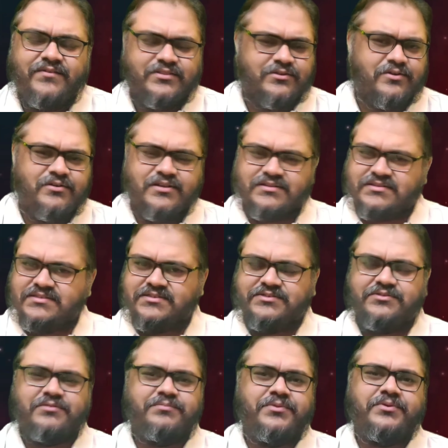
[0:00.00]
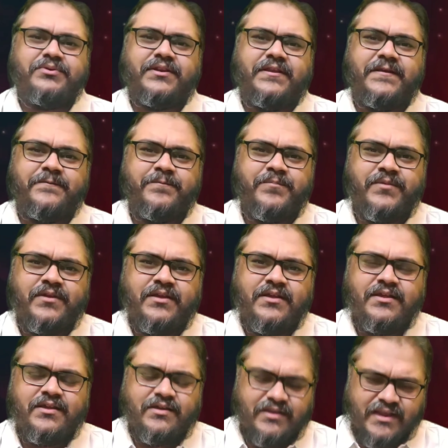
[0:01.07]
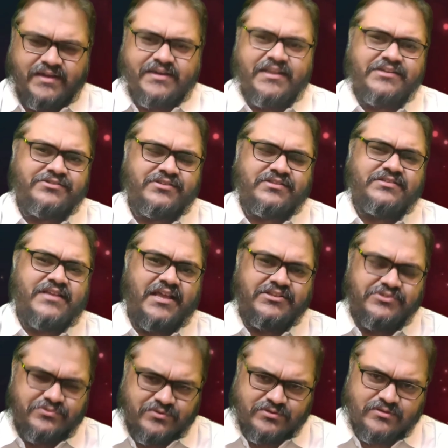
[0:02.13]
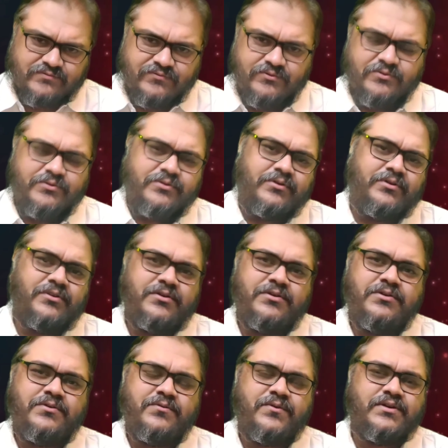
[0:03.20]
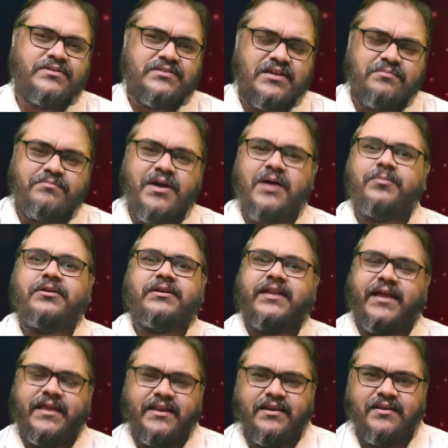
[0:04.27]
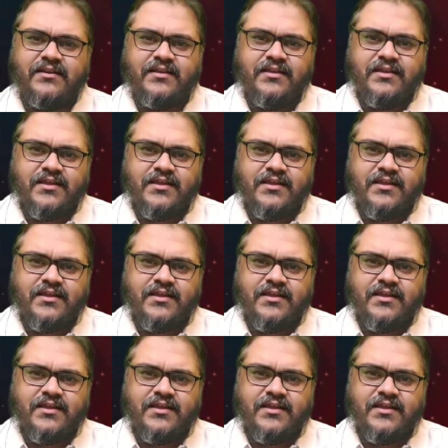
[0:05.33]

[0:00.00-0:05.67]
with all its beauty, right next to the statue on the floor was a marble tile.